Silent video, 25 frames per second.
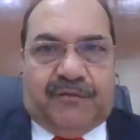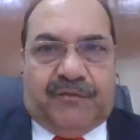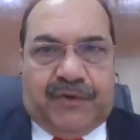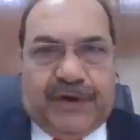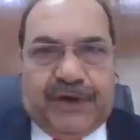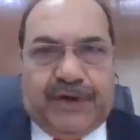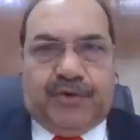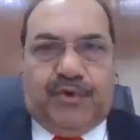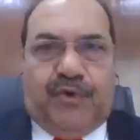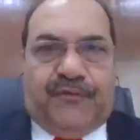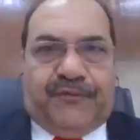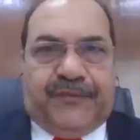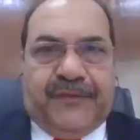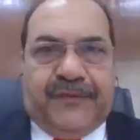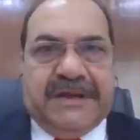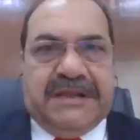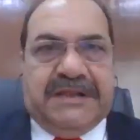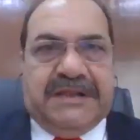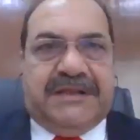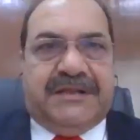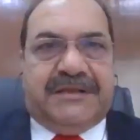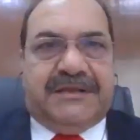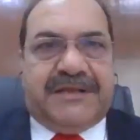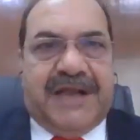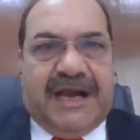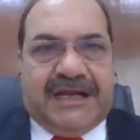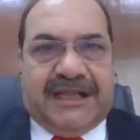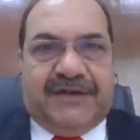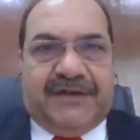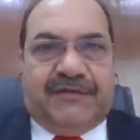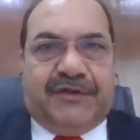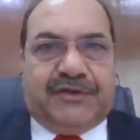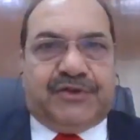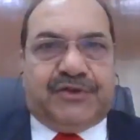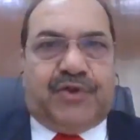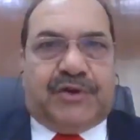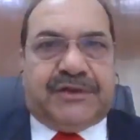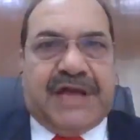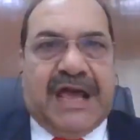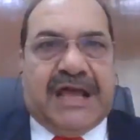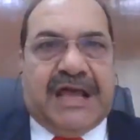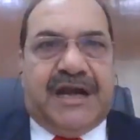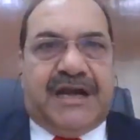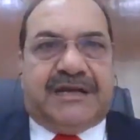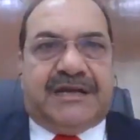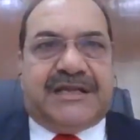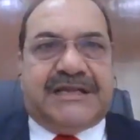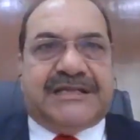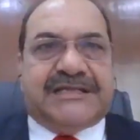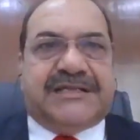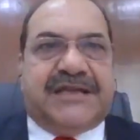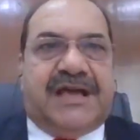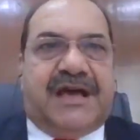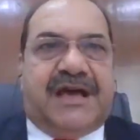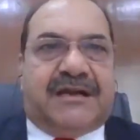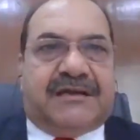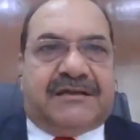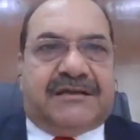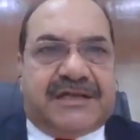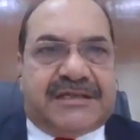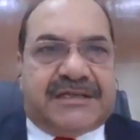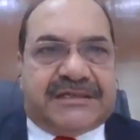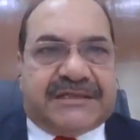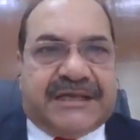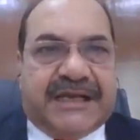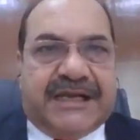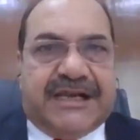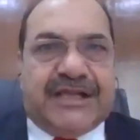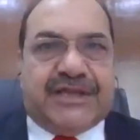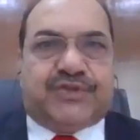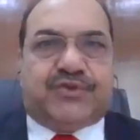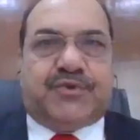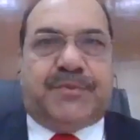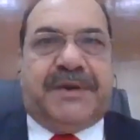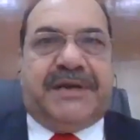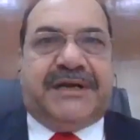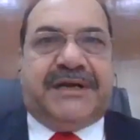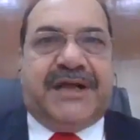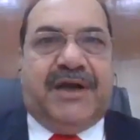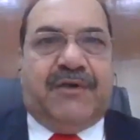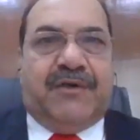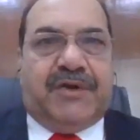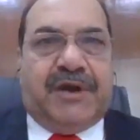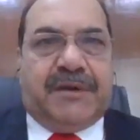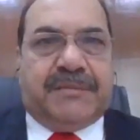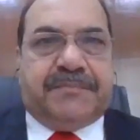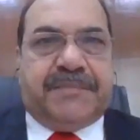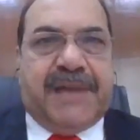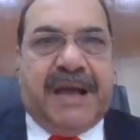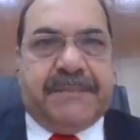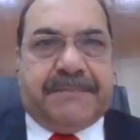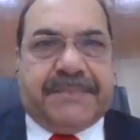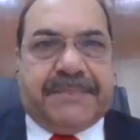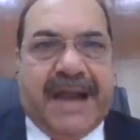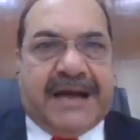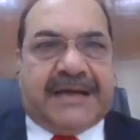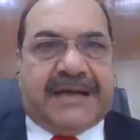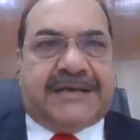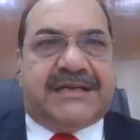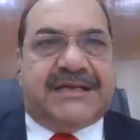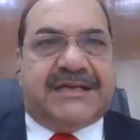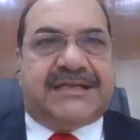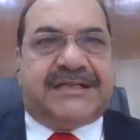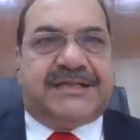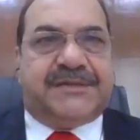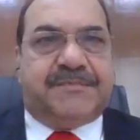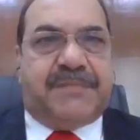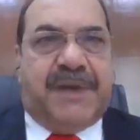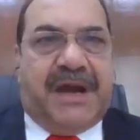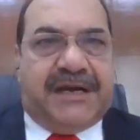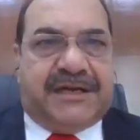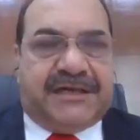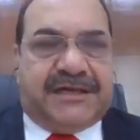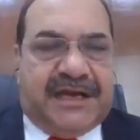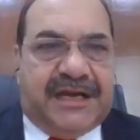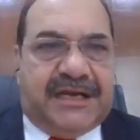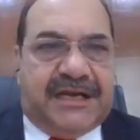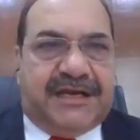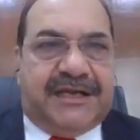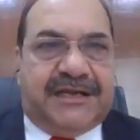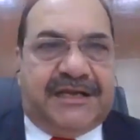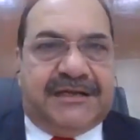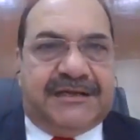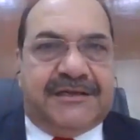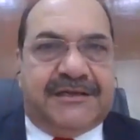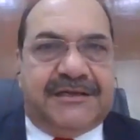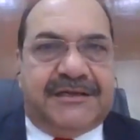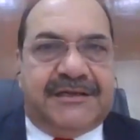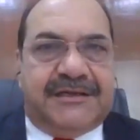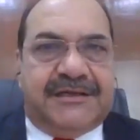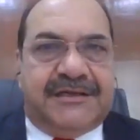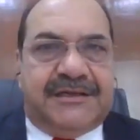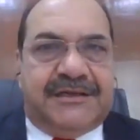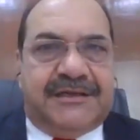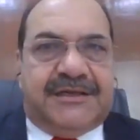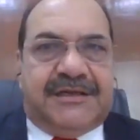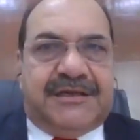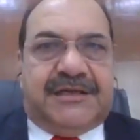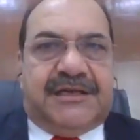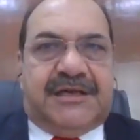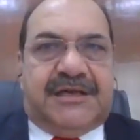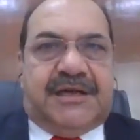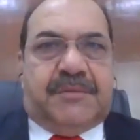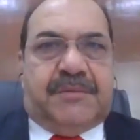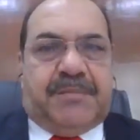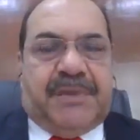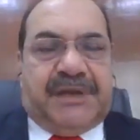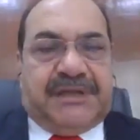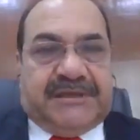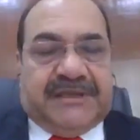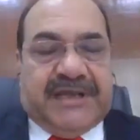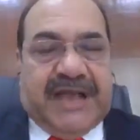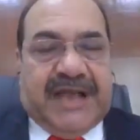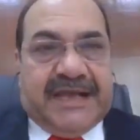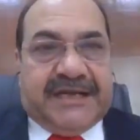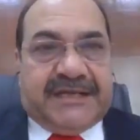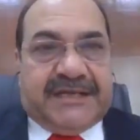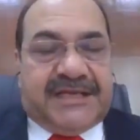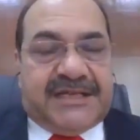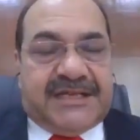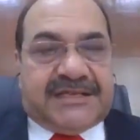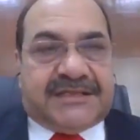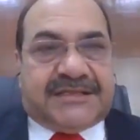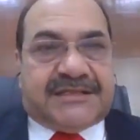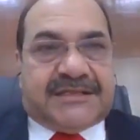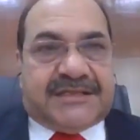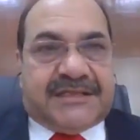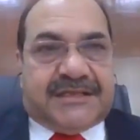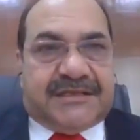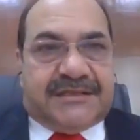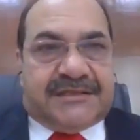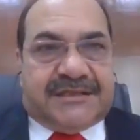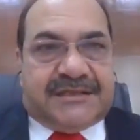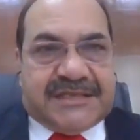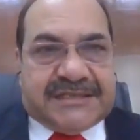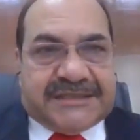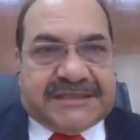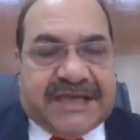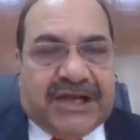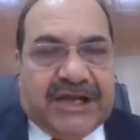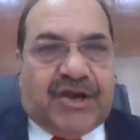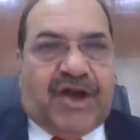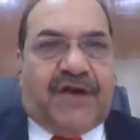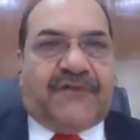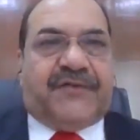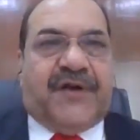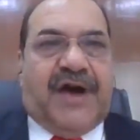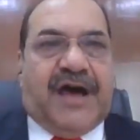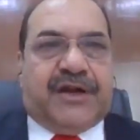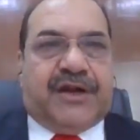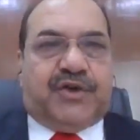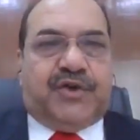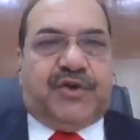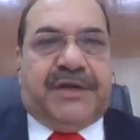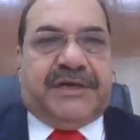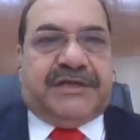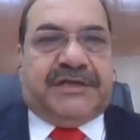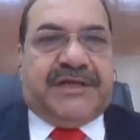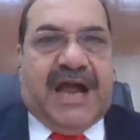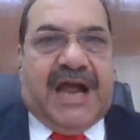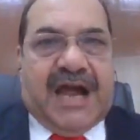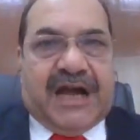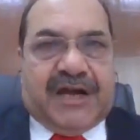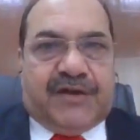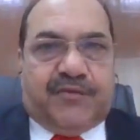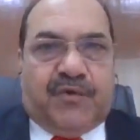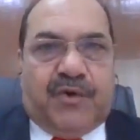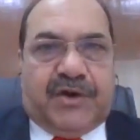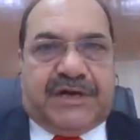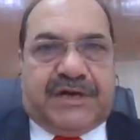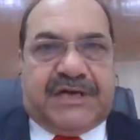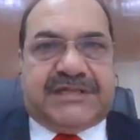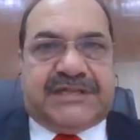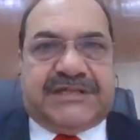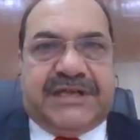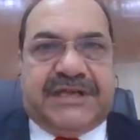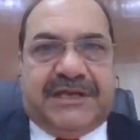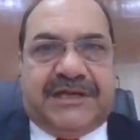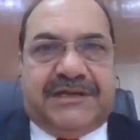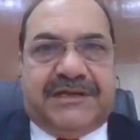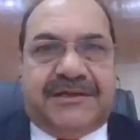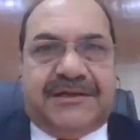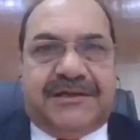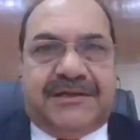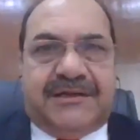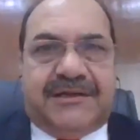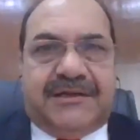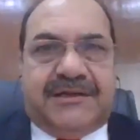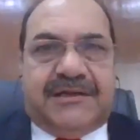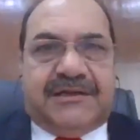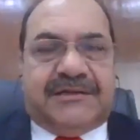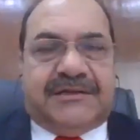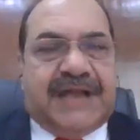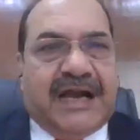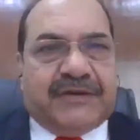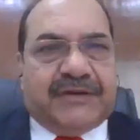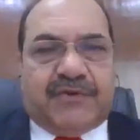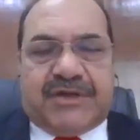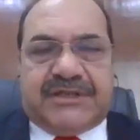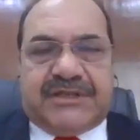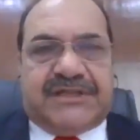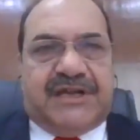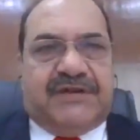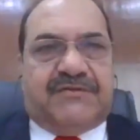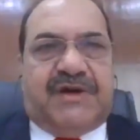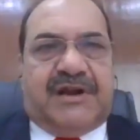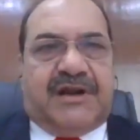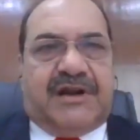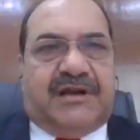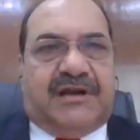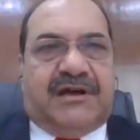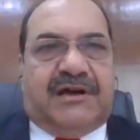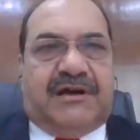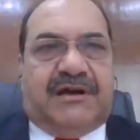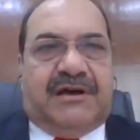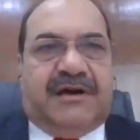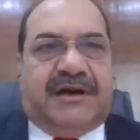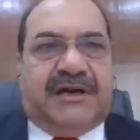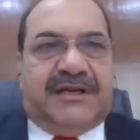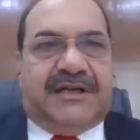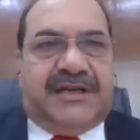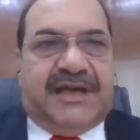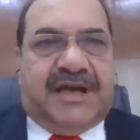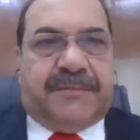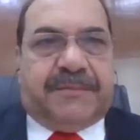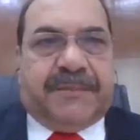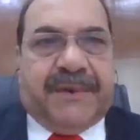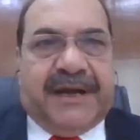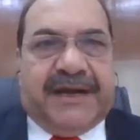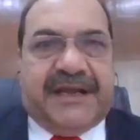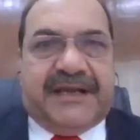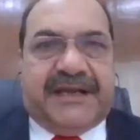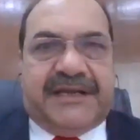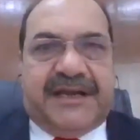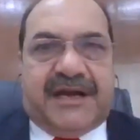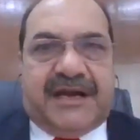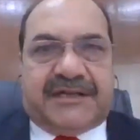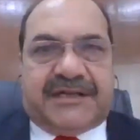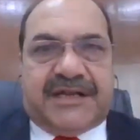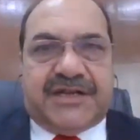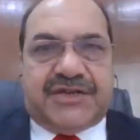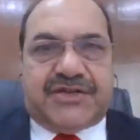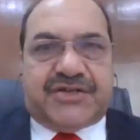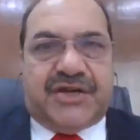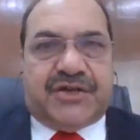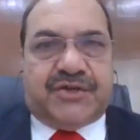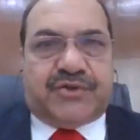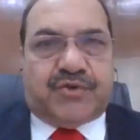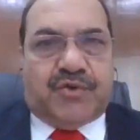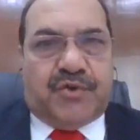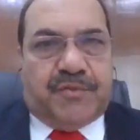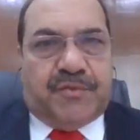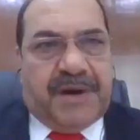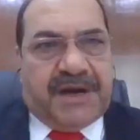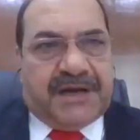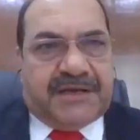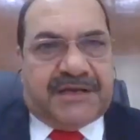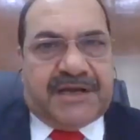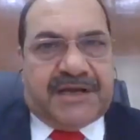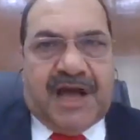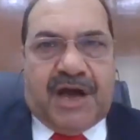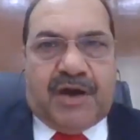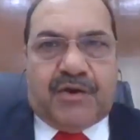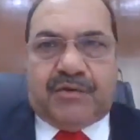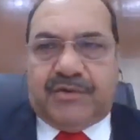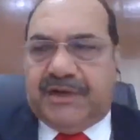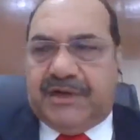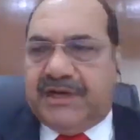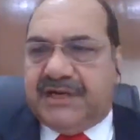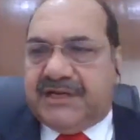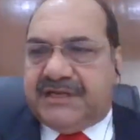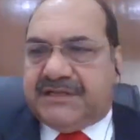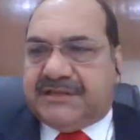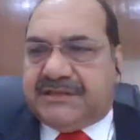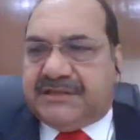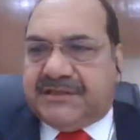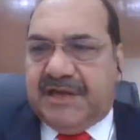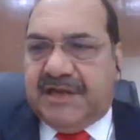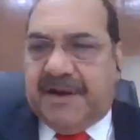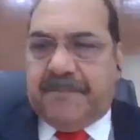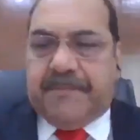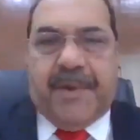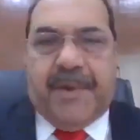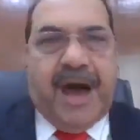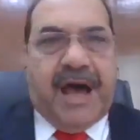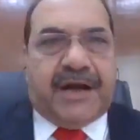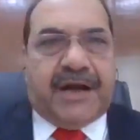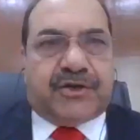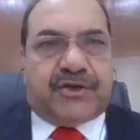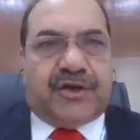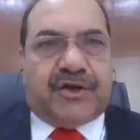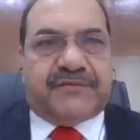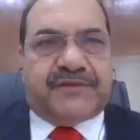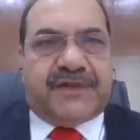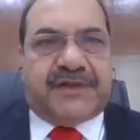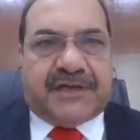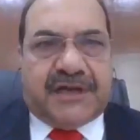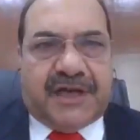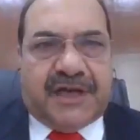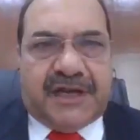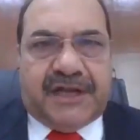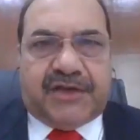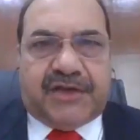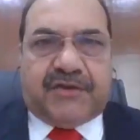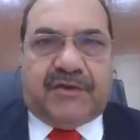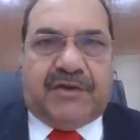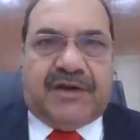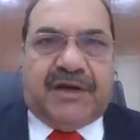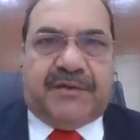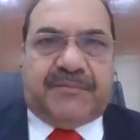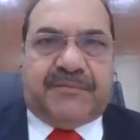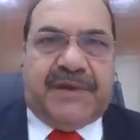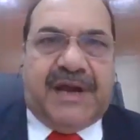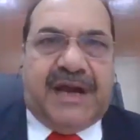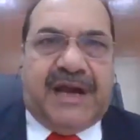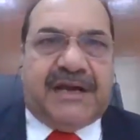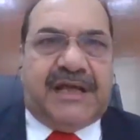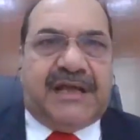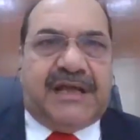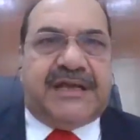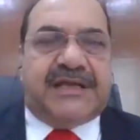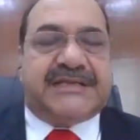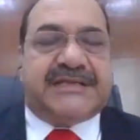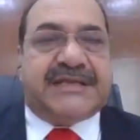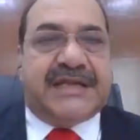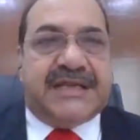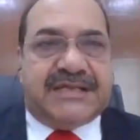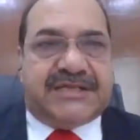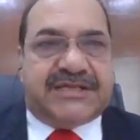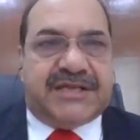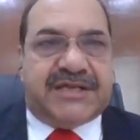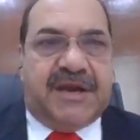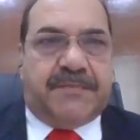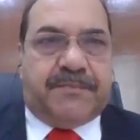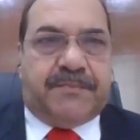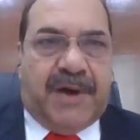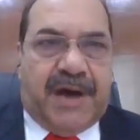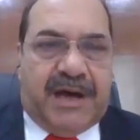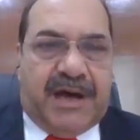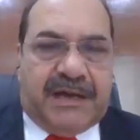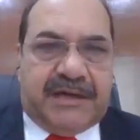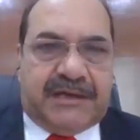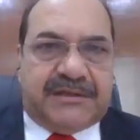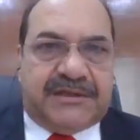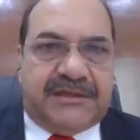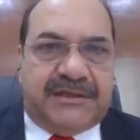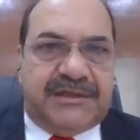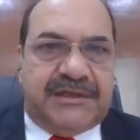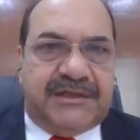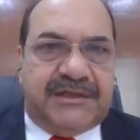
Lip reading: We do feel that even though talent is there, the skill is to be developed by practice, by training. But like this, the skill of arguing, the advocacy, that was never earlier paid any attention to, but now it's a part of the curriculum and an essential part.